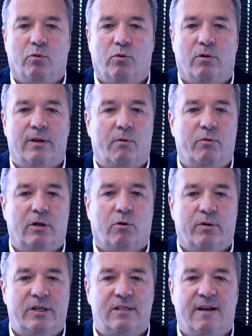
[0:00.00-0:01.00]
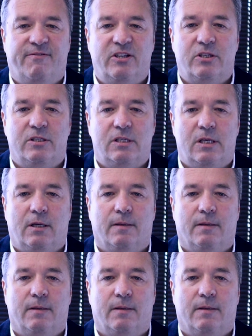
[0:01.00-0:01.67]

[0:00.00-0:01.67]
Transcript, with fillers: rule that will increase efficiency.